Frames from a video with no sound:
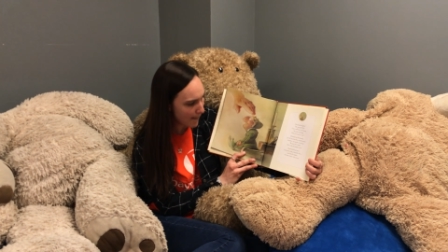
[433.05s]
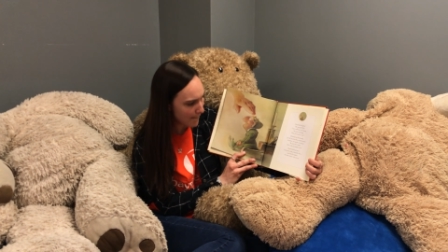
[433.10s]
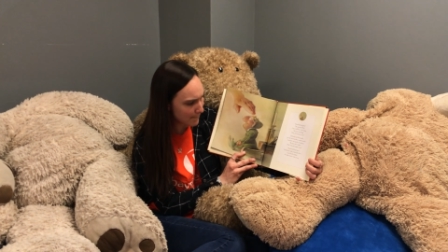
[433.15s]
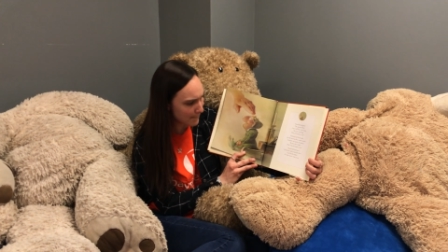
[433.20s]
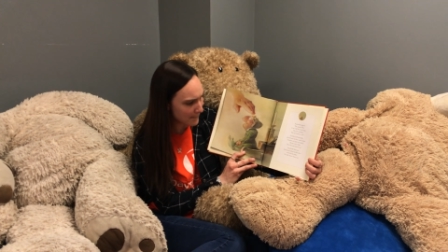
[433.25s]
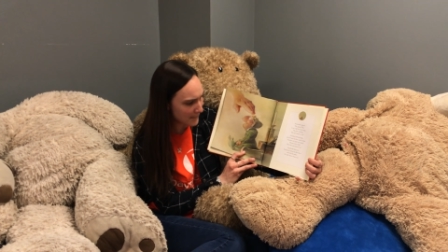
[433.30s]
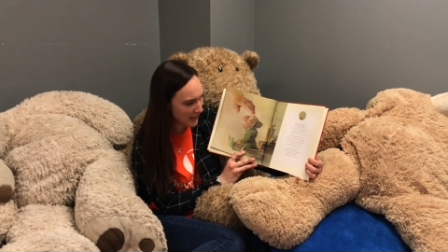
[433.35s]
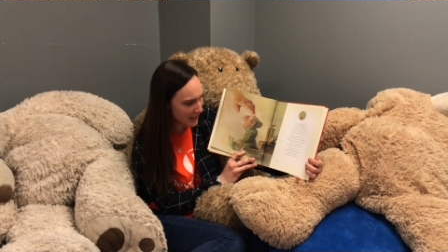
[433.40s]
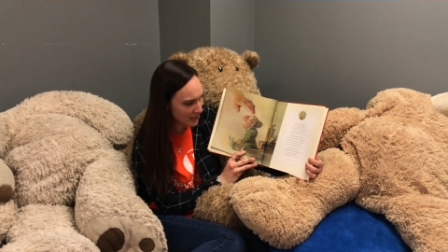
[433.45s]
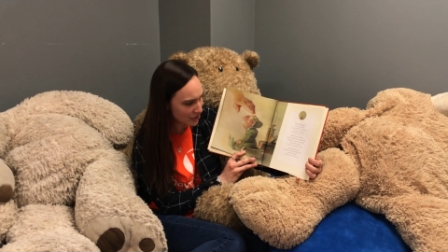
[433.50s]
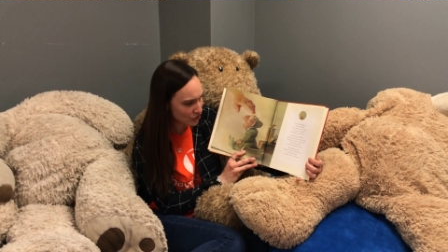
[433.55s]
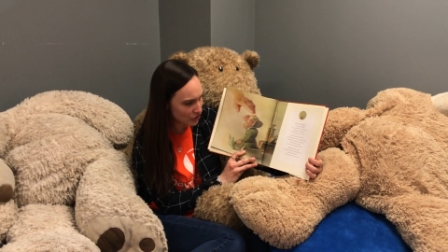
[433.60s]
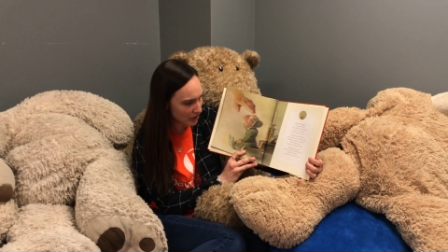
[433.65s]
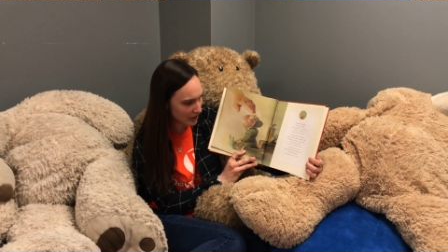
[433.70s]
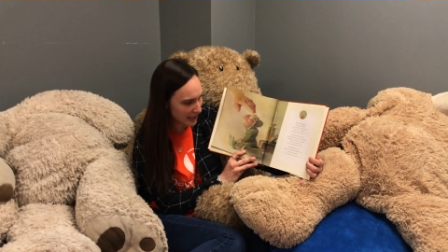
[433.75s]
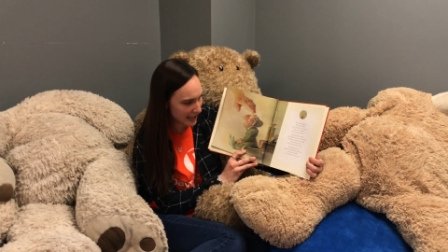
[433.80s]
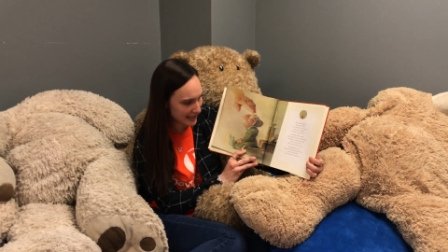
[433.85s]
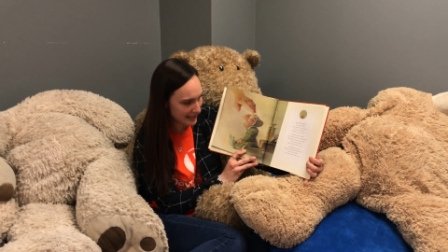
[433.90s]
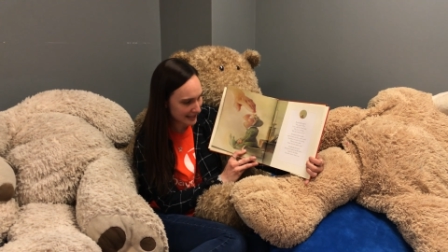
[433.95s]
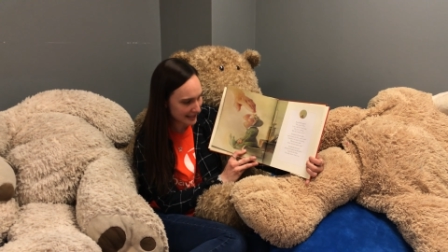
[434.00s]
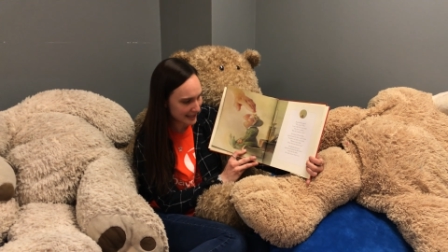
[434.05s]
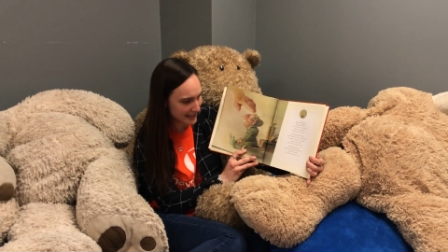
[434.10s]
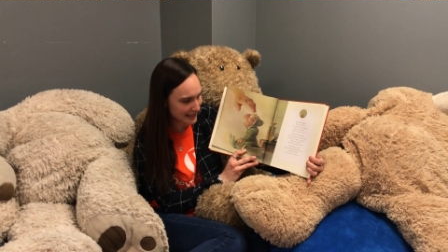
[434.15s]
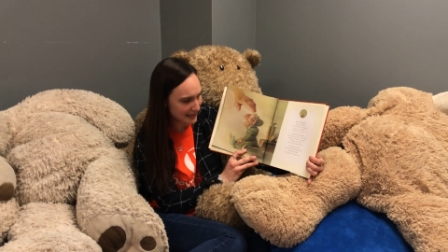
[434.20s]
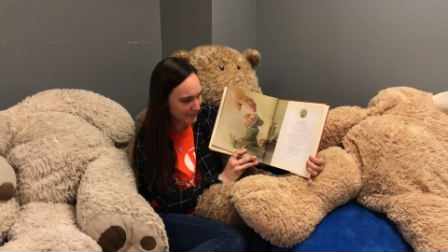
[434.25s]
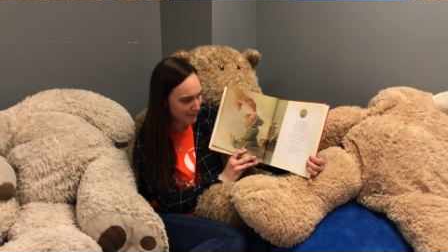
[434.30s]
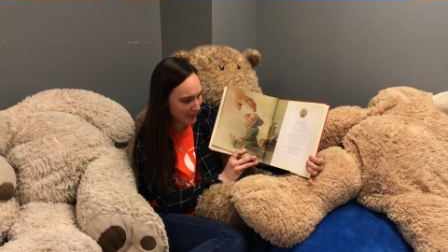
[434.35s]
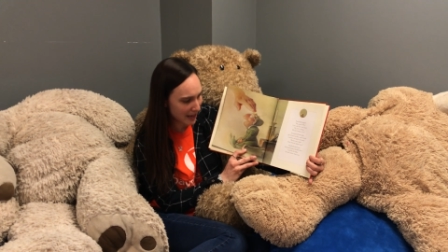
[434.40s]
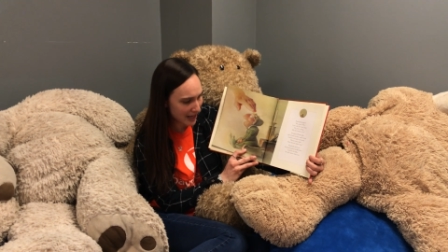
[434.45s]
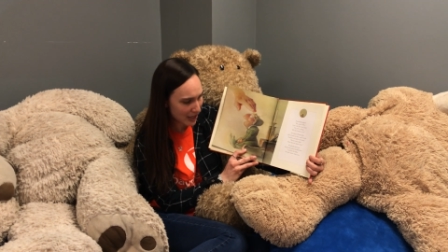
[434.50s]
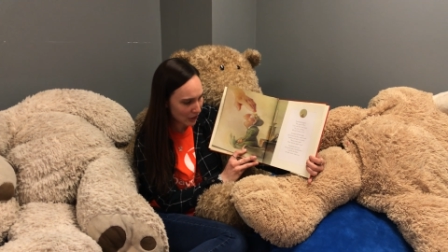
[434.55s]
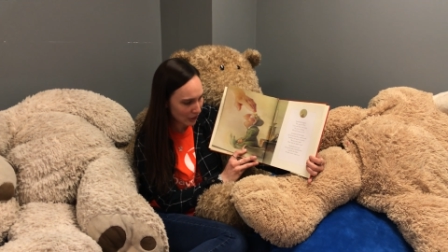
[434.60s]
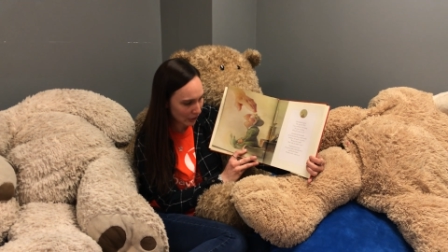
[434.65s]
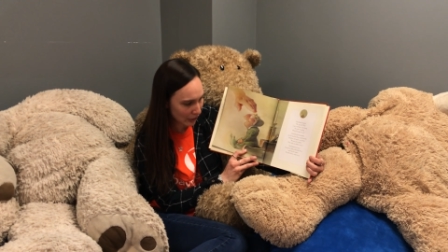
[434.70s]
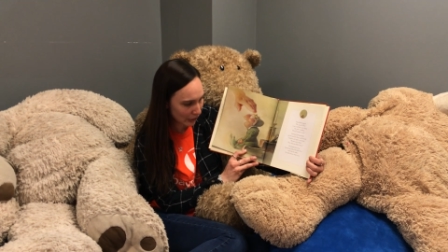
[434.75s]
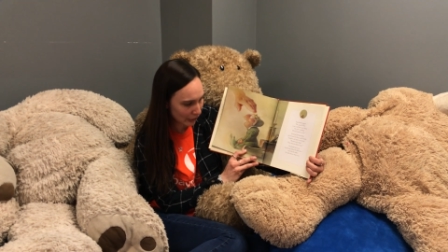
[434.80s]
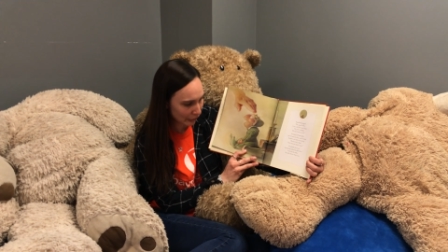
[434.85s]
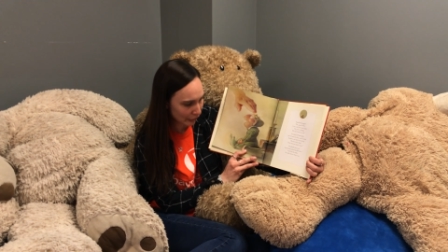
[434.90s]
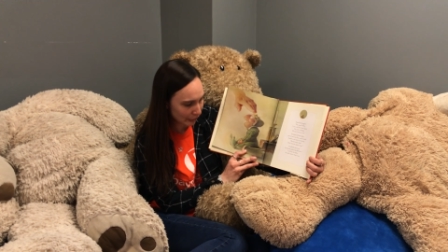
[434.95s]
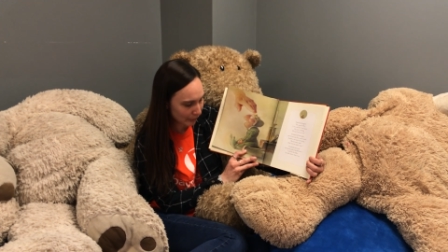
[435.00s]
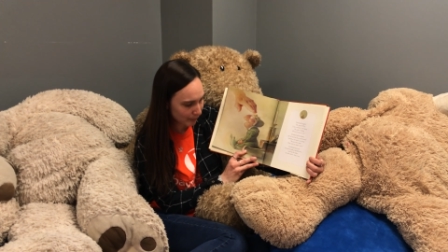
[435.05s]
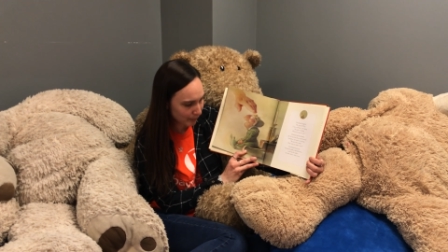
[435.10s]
much less his maker.